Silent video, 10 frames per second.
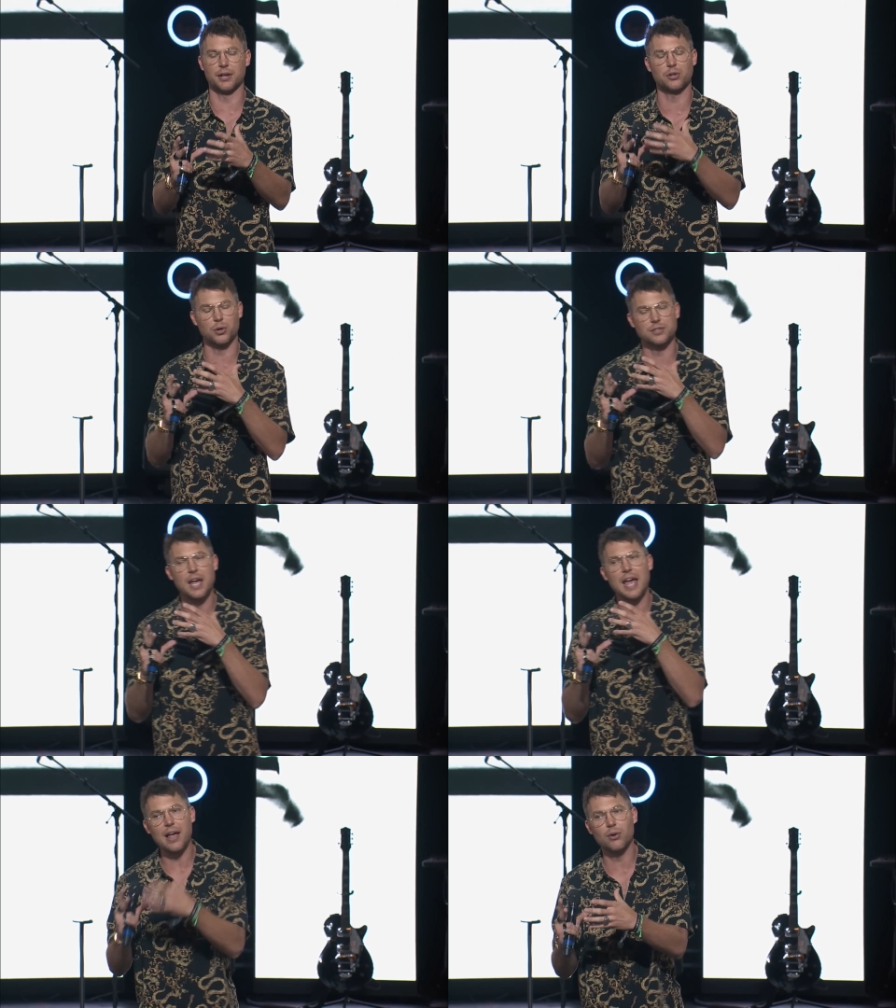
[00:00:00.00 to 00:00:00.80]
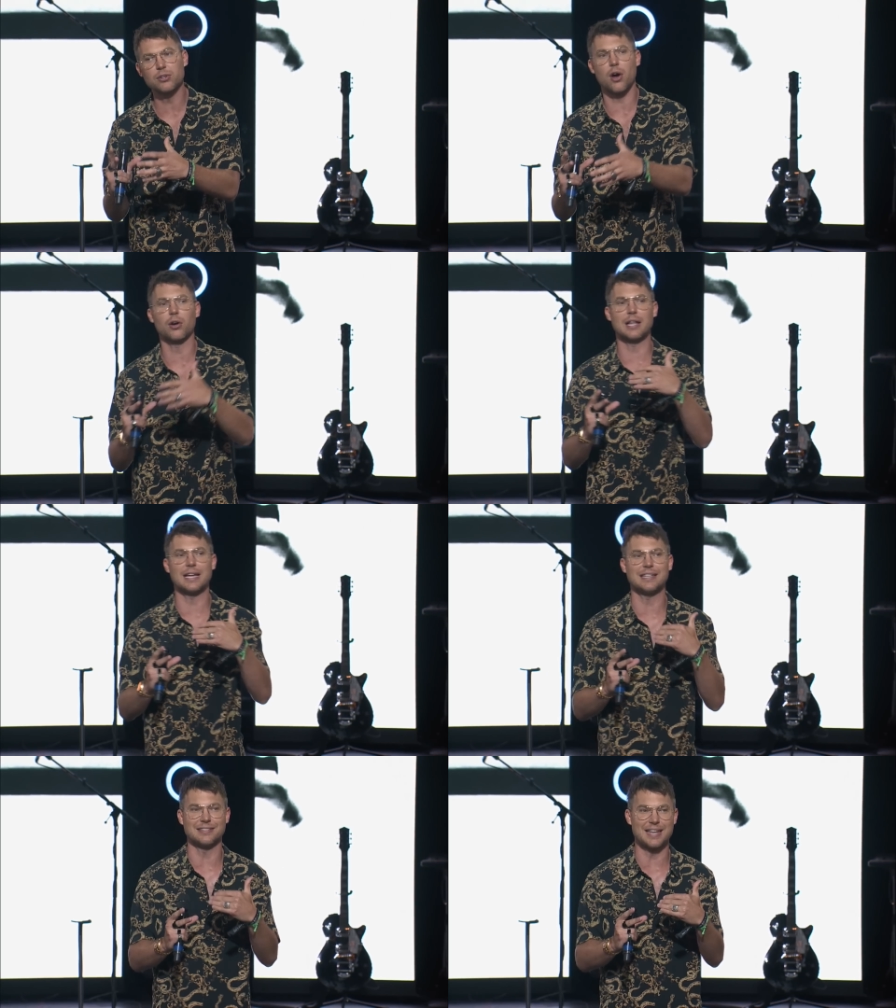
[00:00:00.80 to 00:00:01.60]
And of course, L Dog,
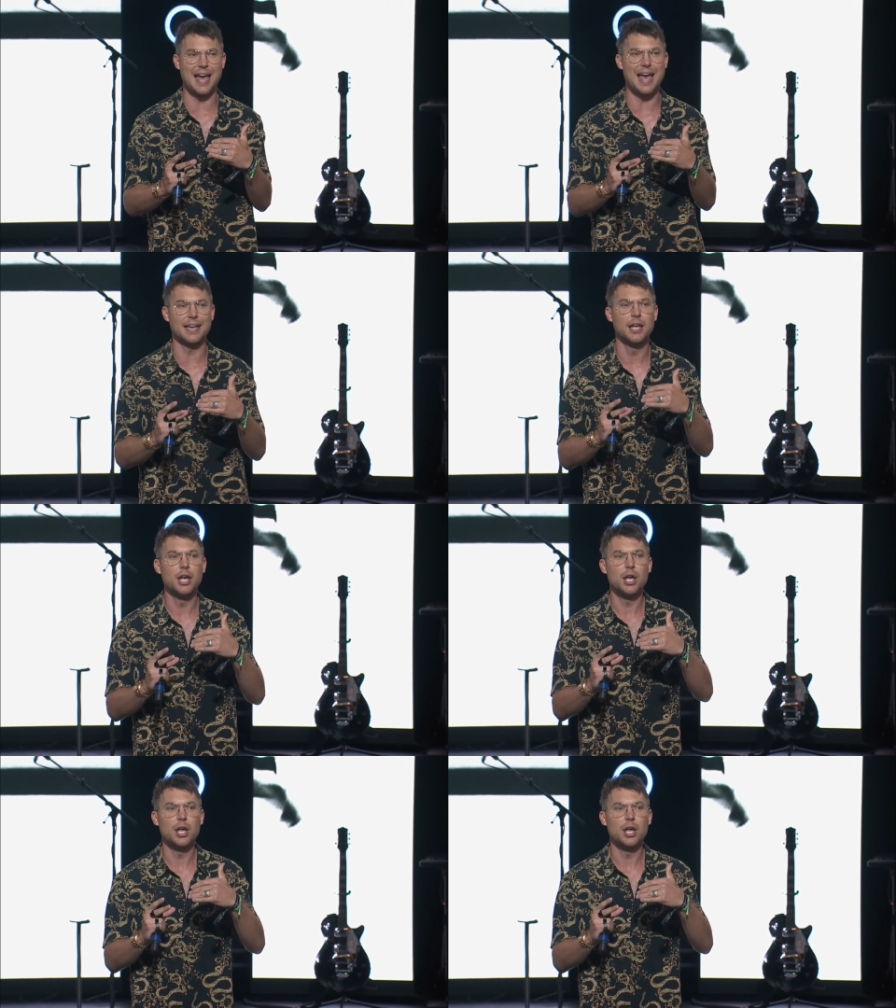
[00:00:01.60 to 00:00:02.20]
like his dad,